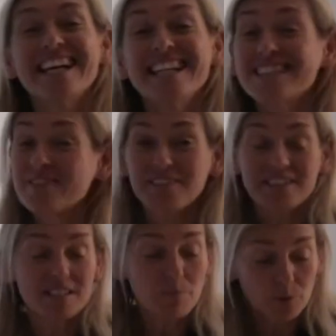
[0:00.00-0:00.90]
So very
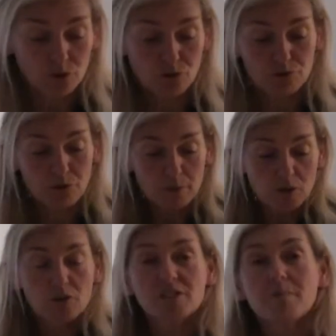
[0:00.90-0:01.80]
simple, just rub
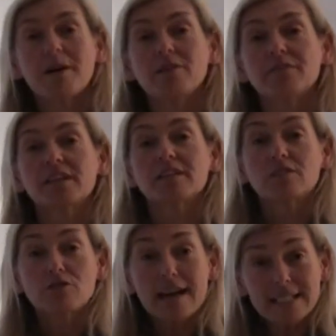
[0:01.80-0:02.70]
across the pelvic
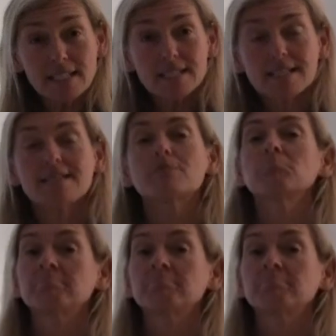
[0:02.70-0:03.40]
crests,